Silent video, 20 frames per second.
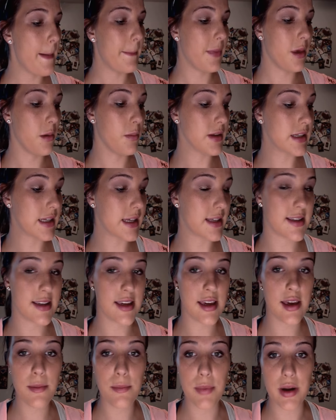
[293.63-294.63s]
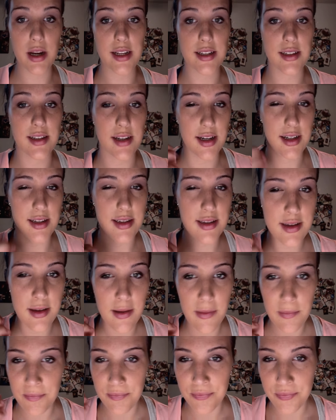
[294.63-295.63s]
people to see but it does
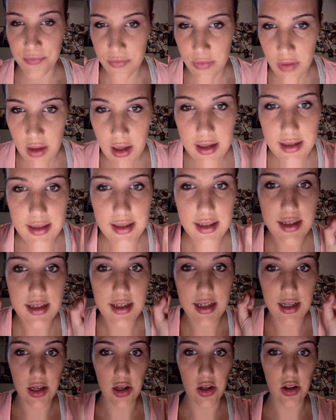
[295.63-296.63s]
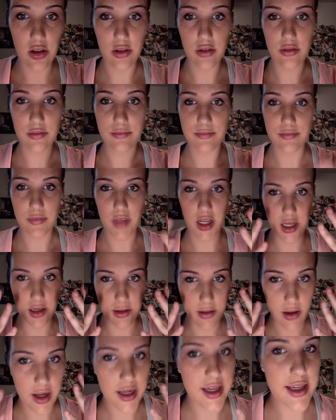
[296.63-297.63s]
still like
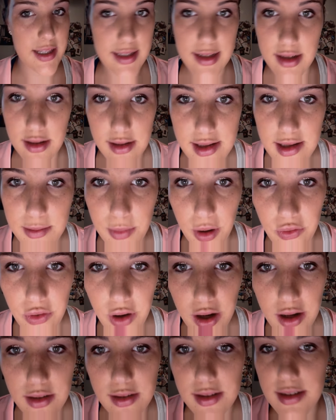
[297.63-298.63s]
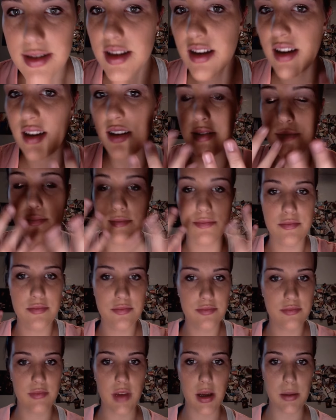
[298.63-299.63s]
I can still see my freckles and
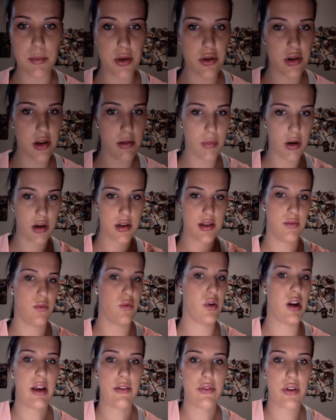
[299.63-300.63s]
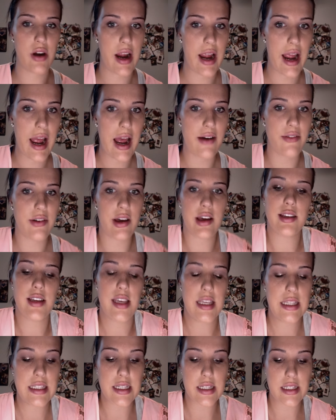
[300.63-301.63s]
my beauty marks whatever I have I
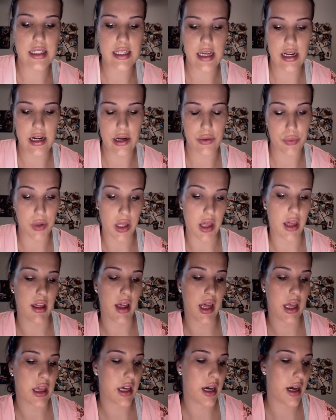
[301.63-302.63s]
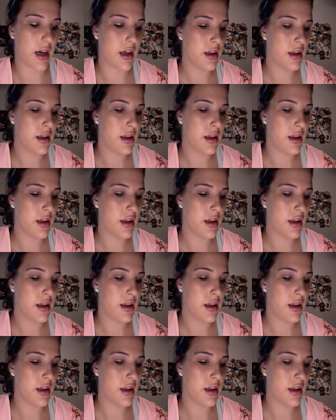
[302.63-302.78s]
can still see it and I really like that.